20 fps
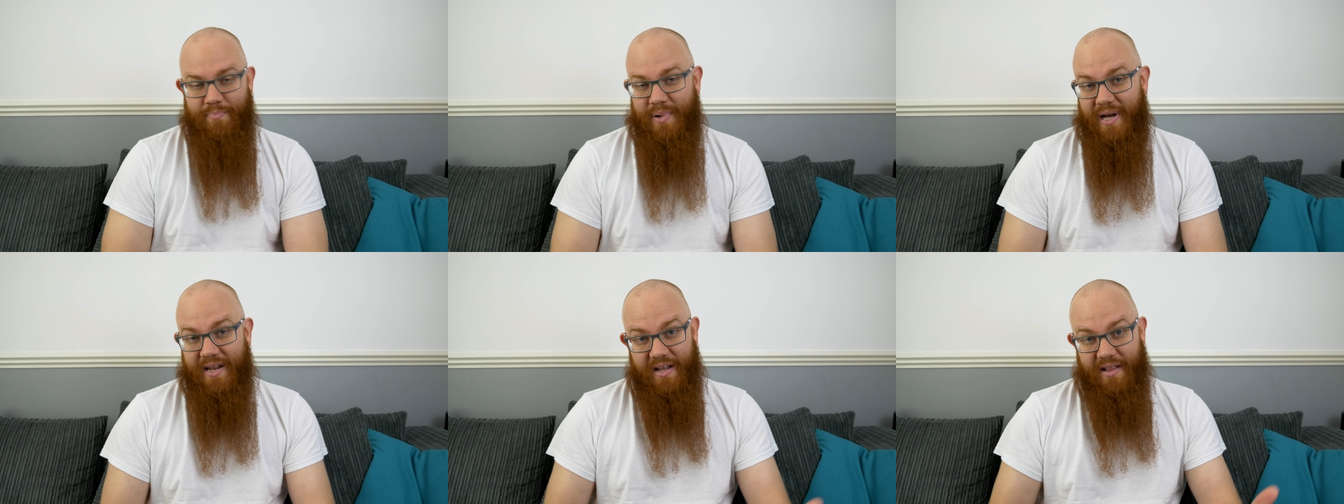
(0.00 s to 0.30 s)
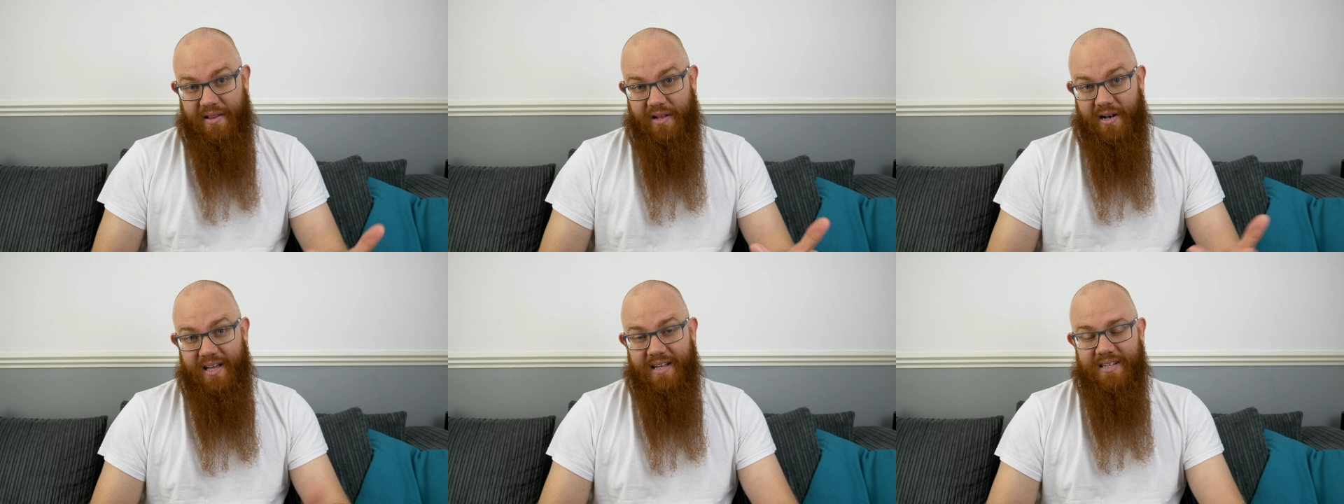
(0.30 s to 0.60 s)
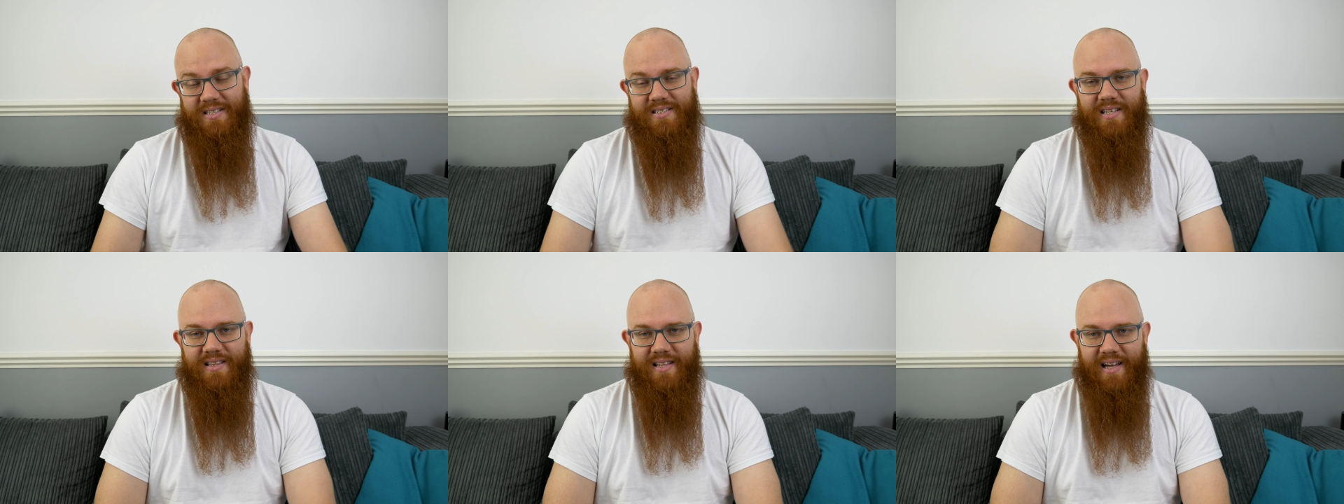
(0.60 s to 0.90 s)
But
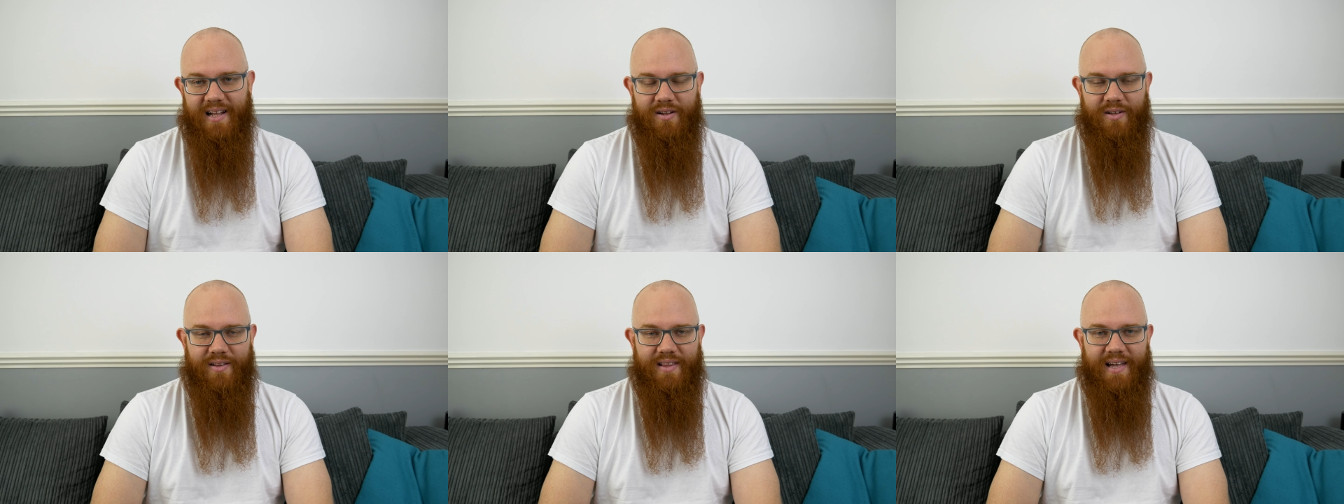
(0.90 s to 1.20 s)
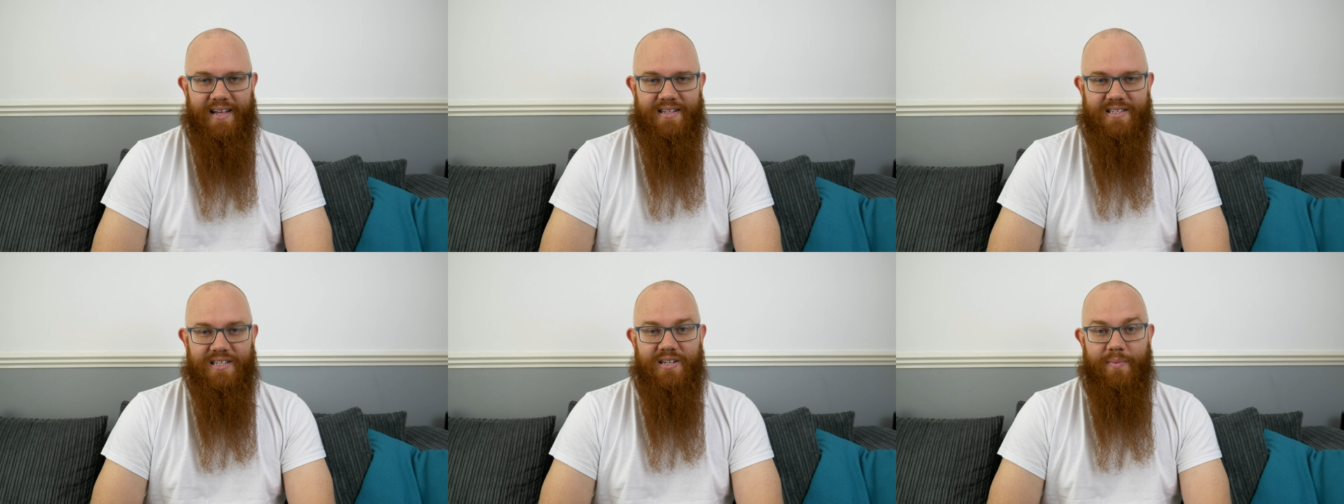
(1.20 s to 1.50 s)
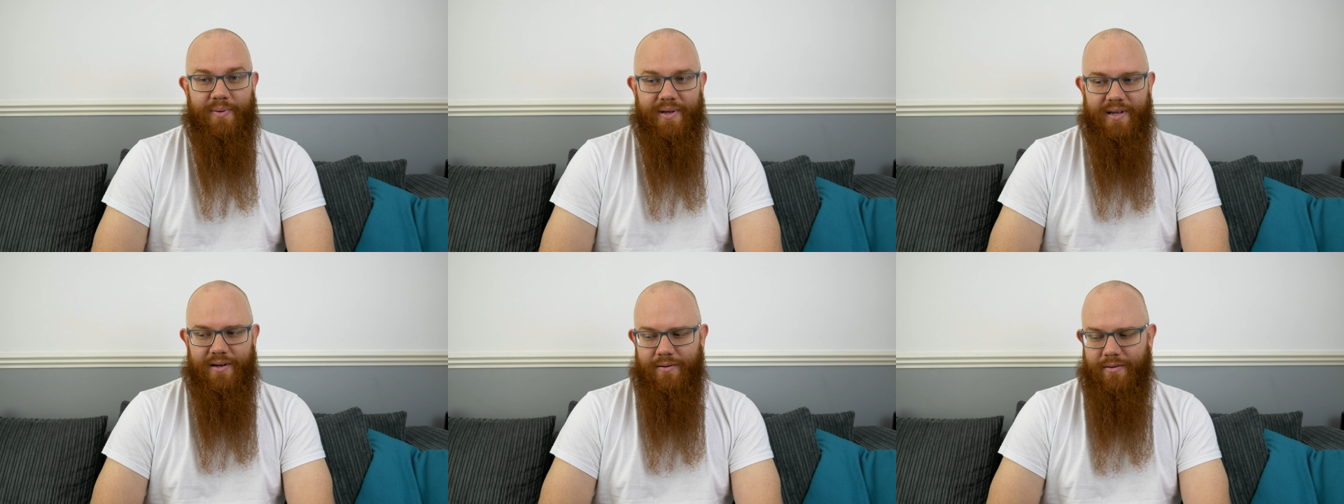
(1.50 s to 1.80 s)
nonetheless, that did
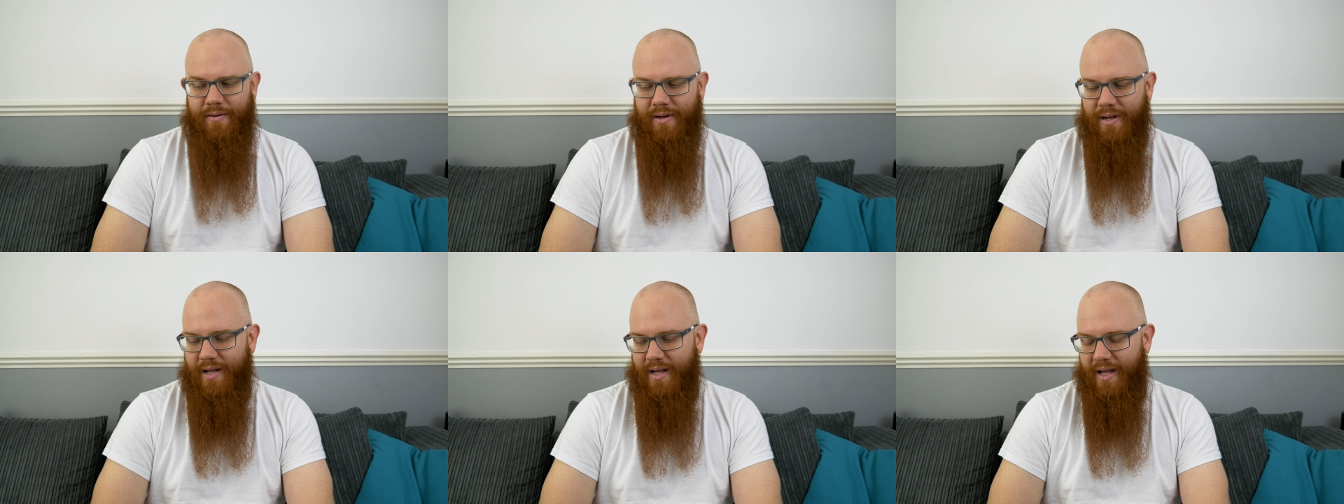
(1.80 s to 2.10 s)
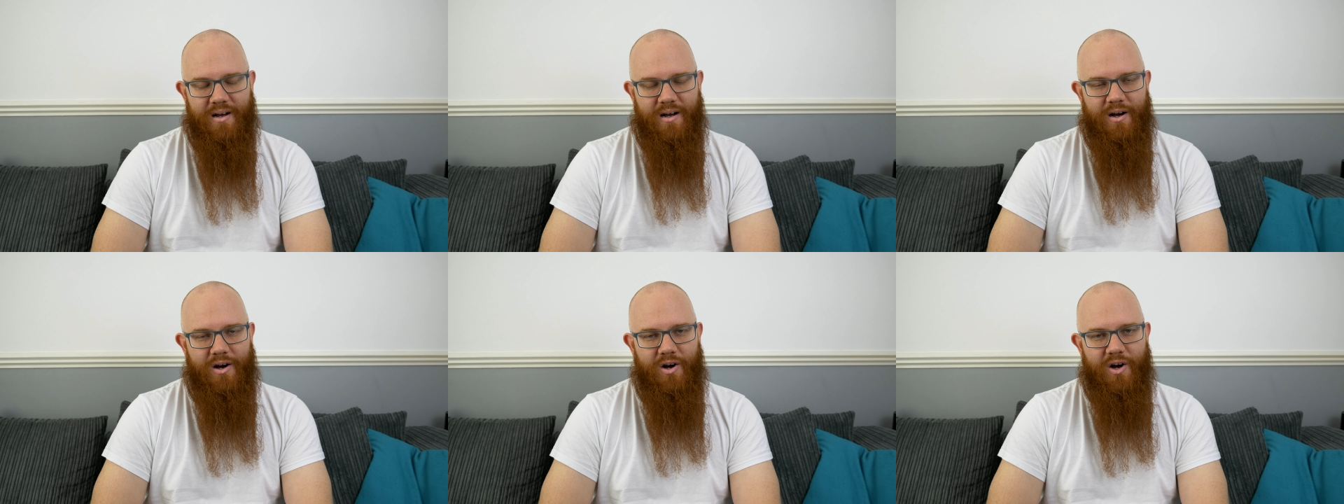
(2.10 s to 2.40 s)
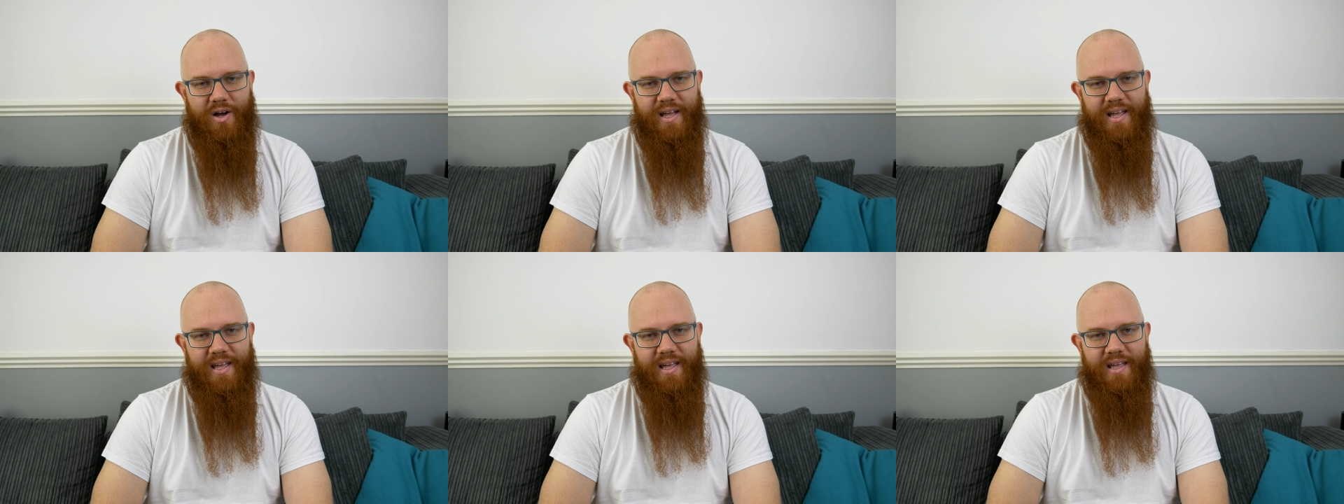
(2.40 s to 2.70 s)
appeal.
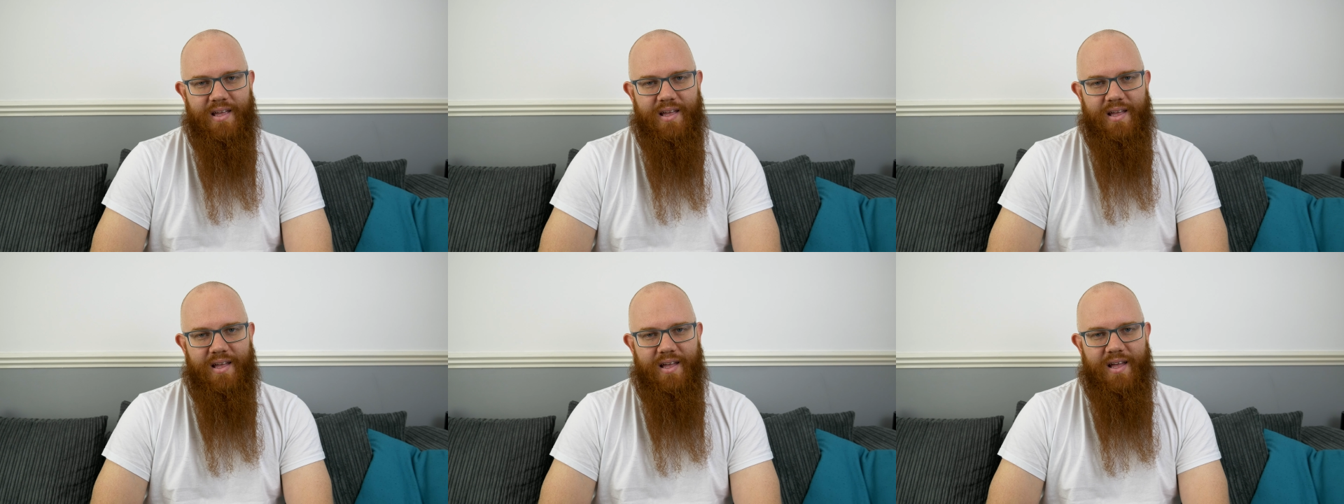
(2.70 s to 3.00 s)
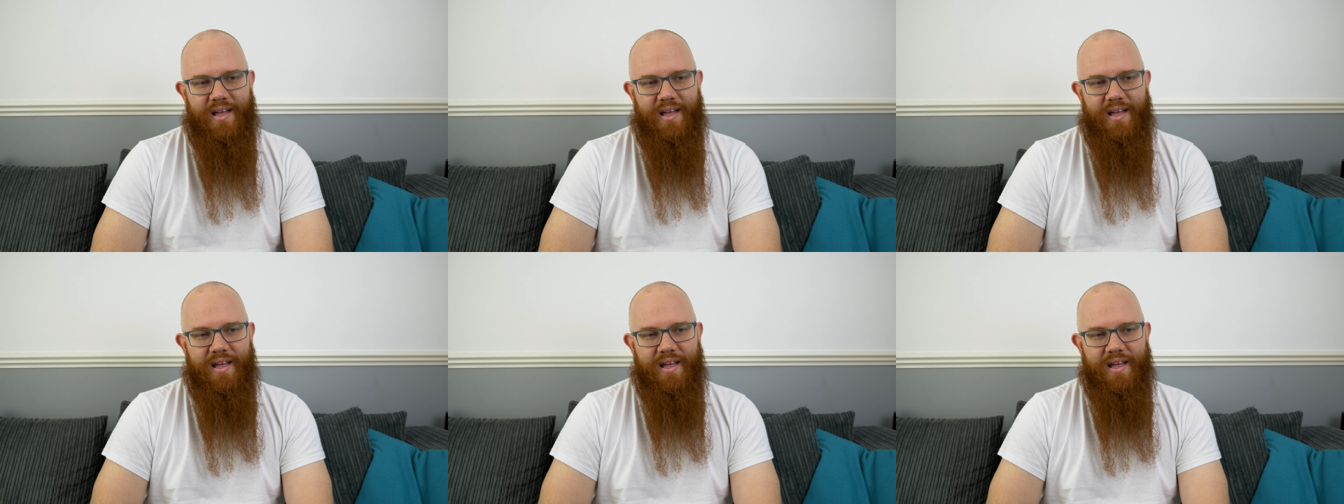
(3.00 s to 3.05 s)
I